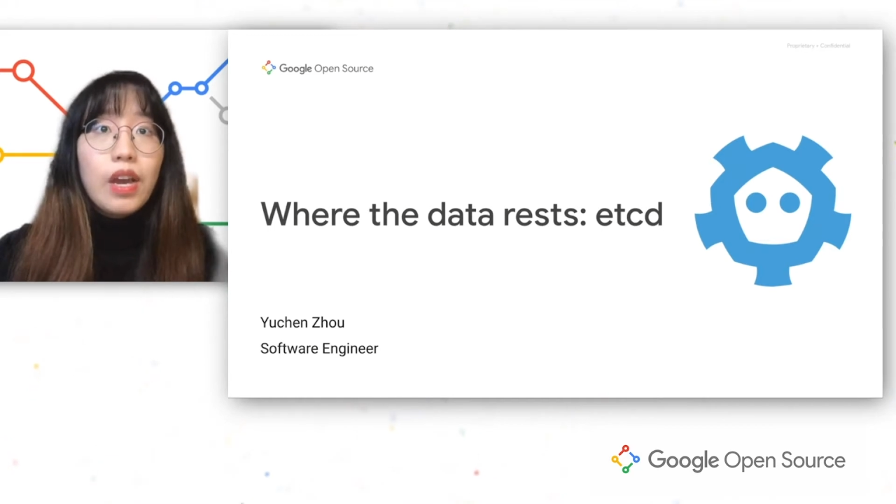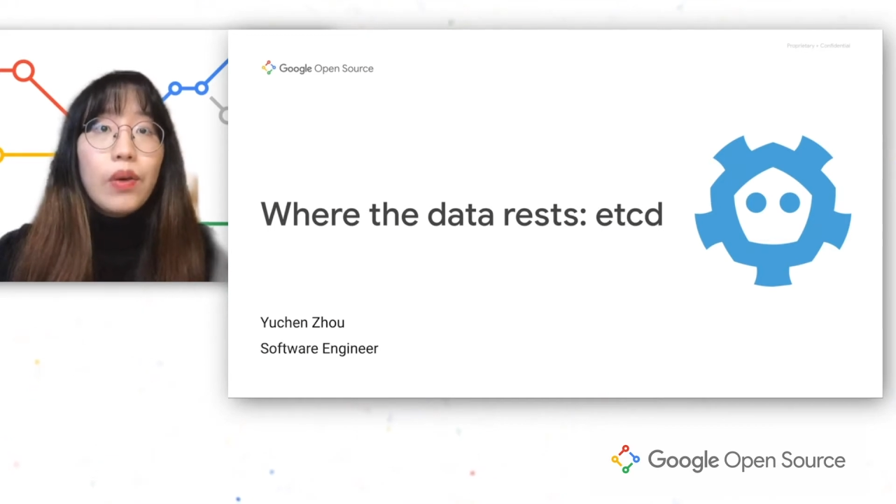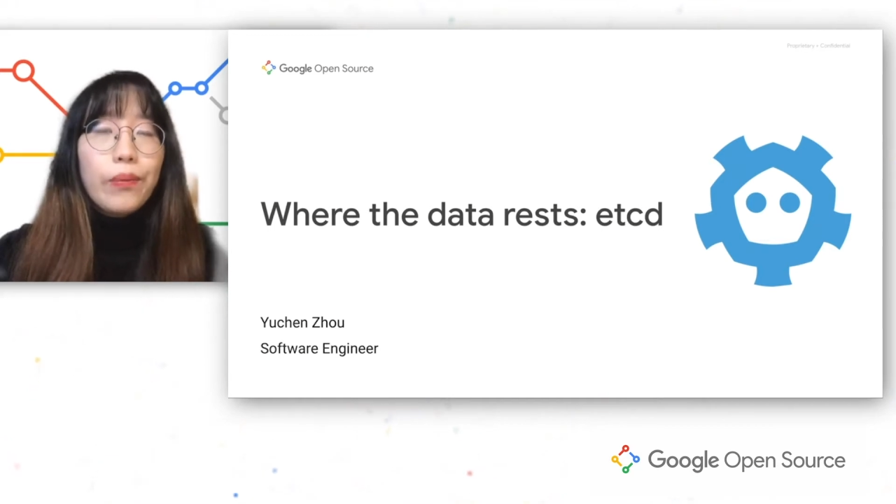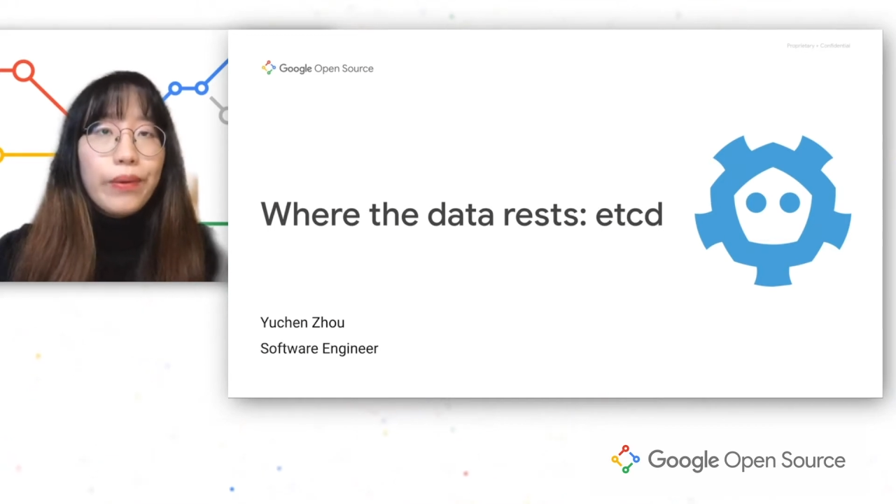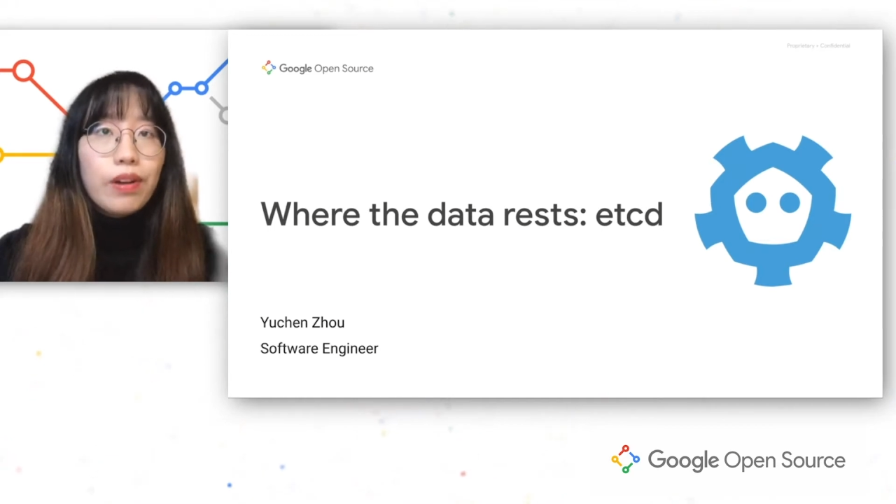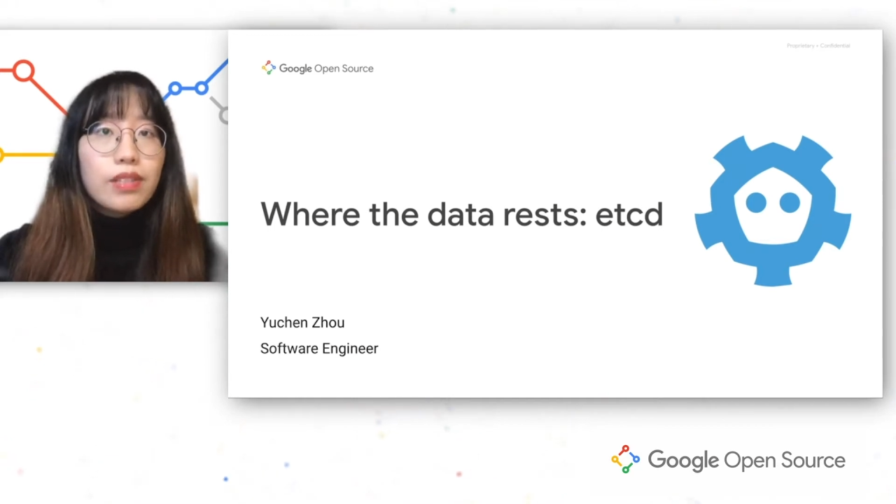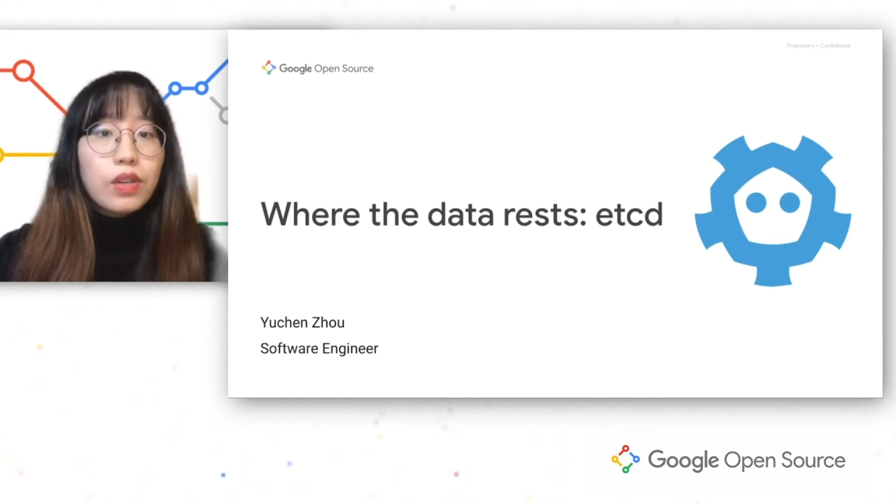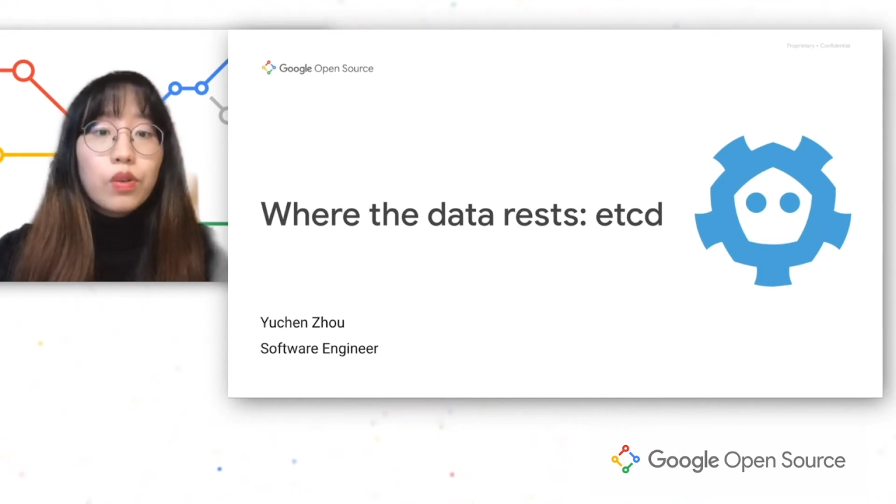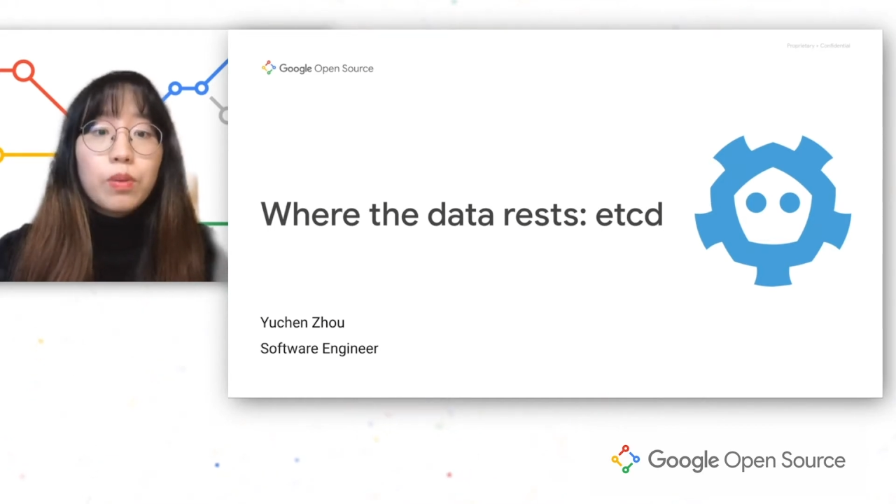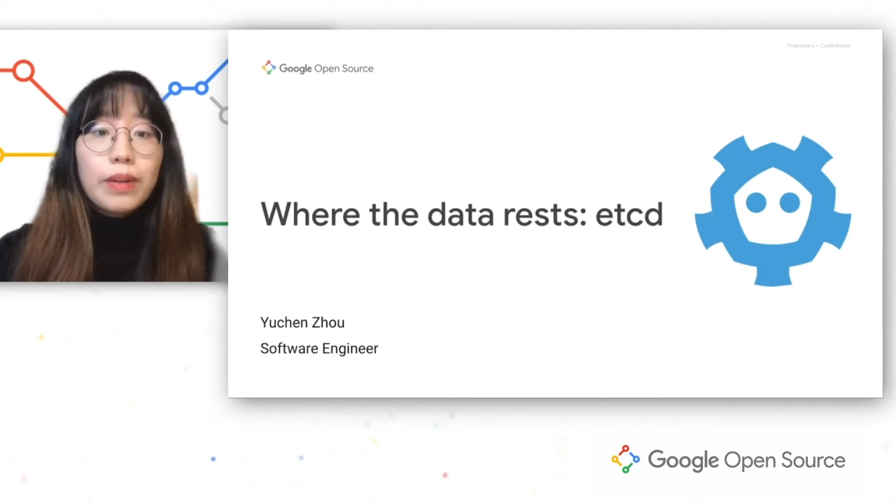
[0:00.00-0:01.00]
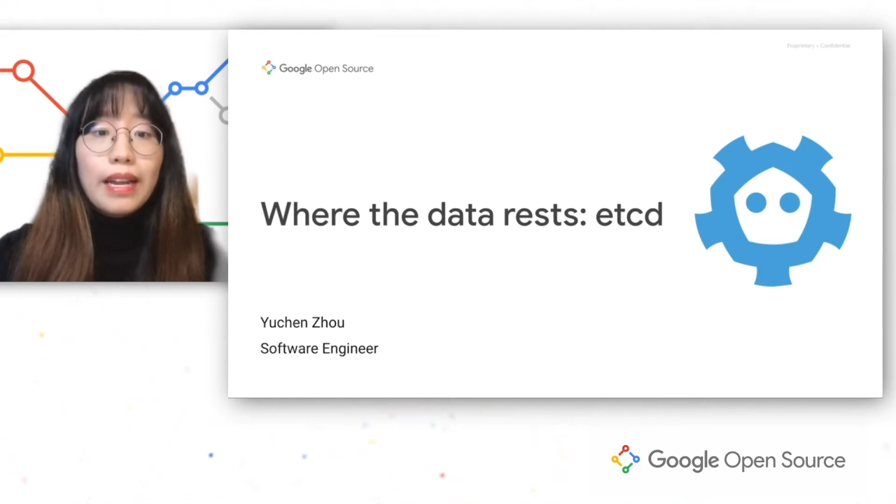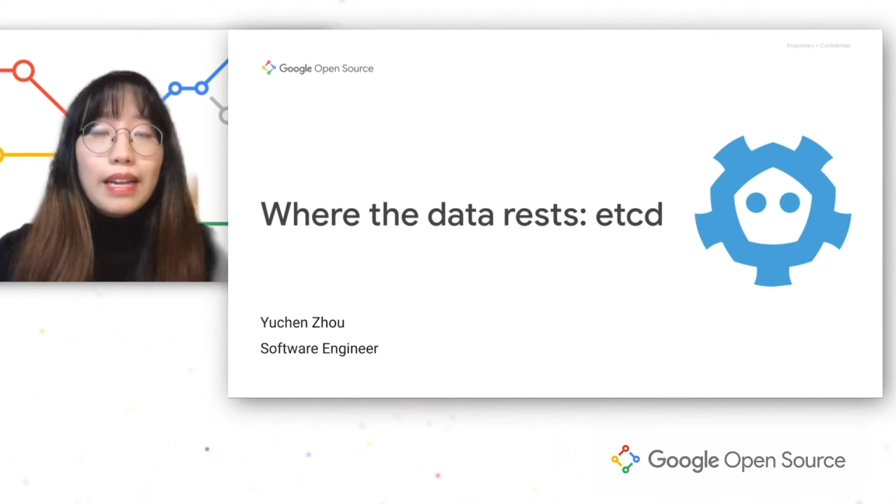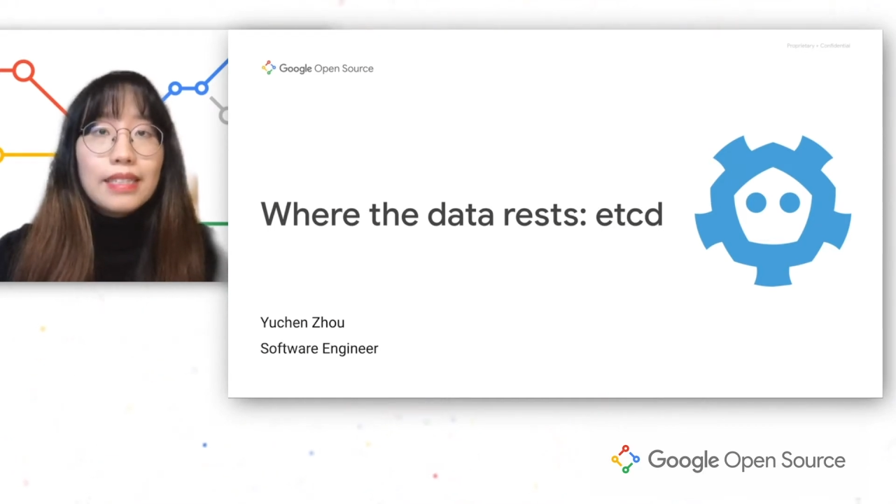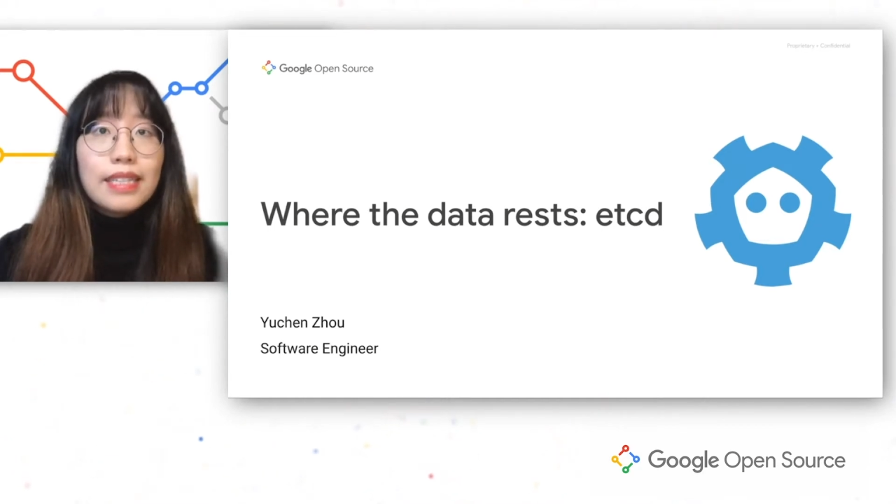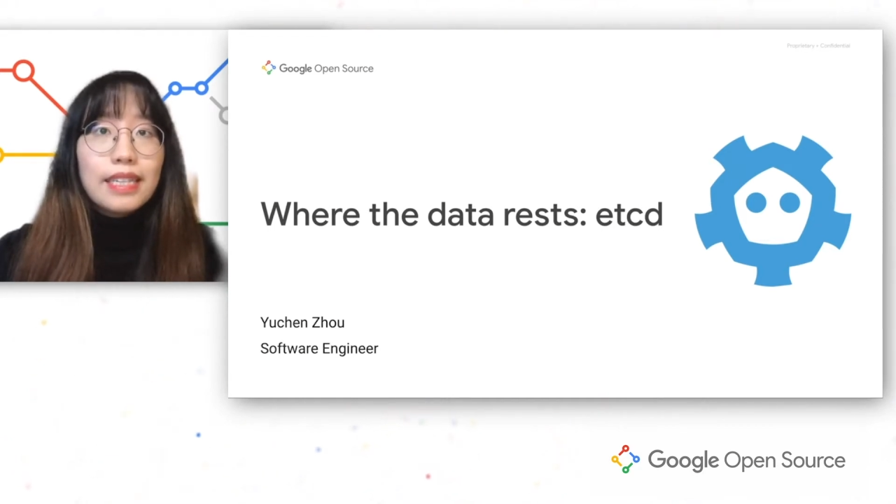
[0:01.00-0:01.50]
where the
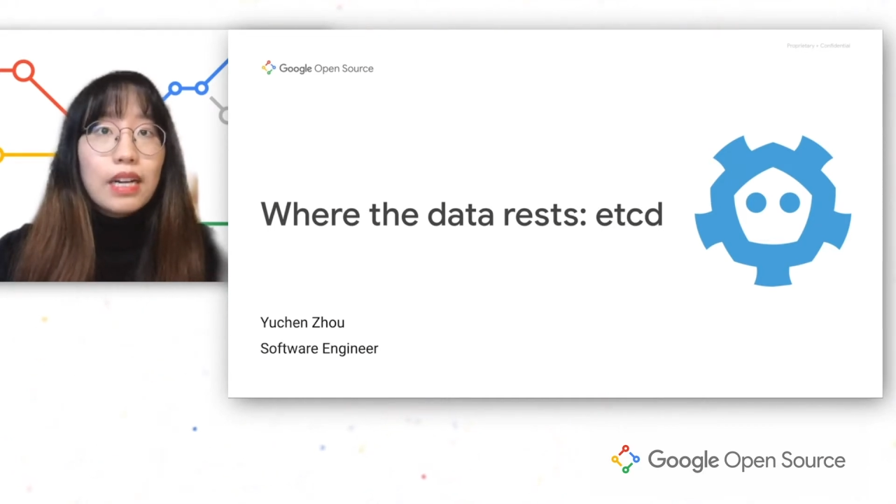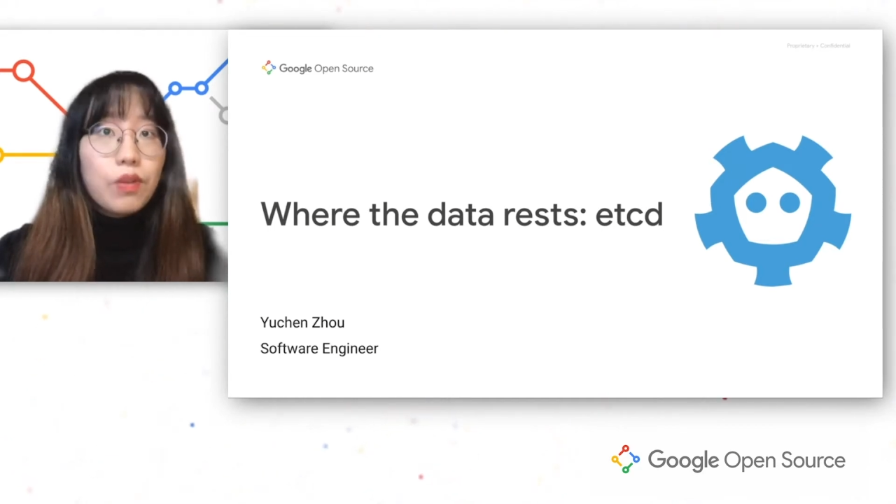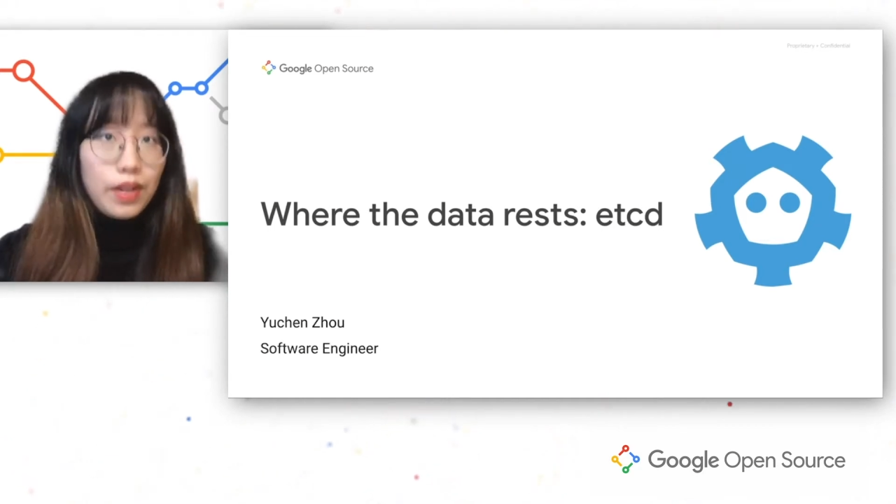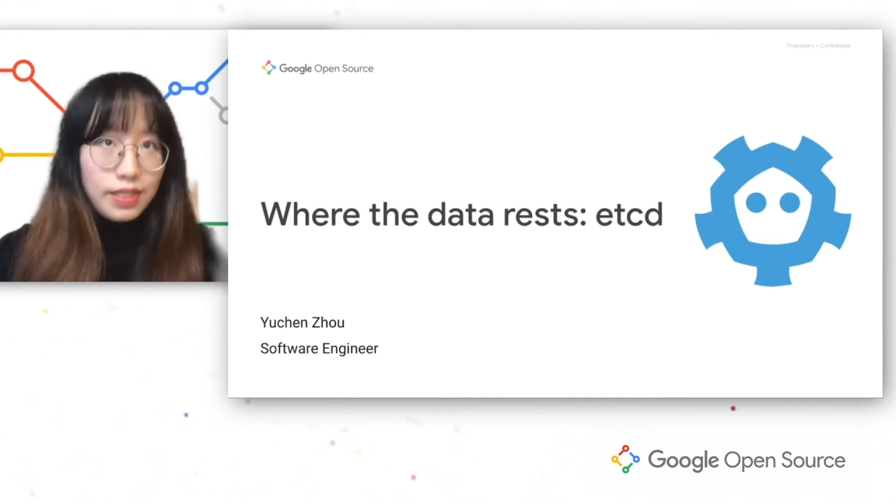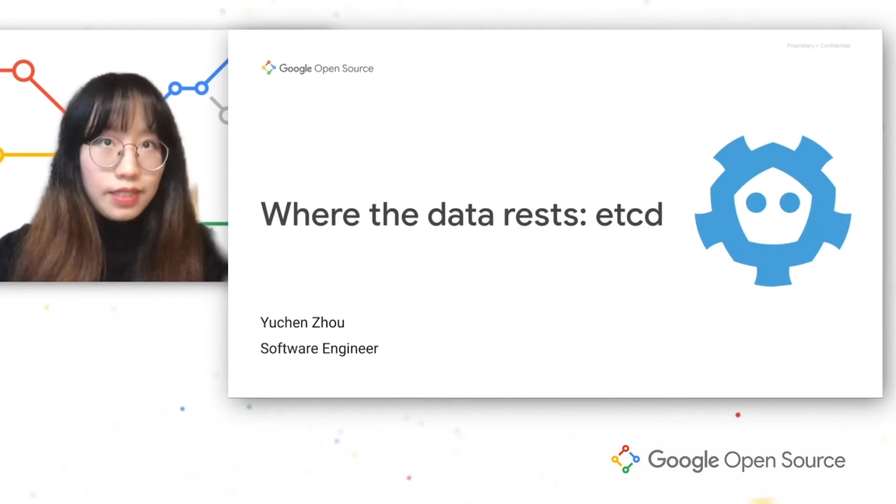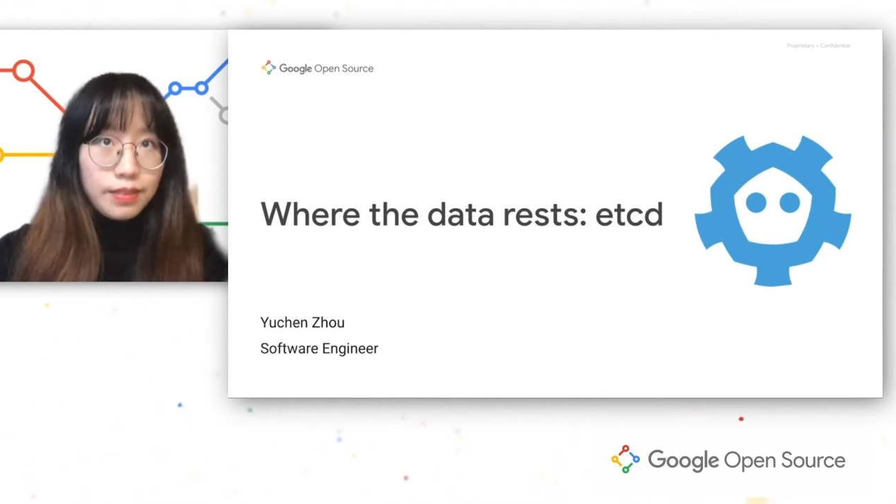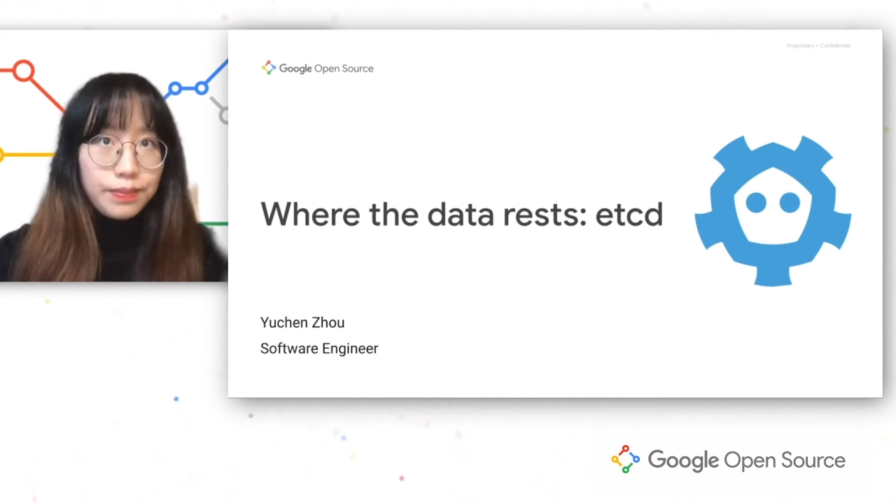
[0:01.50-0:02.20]
Kubernetes data rests.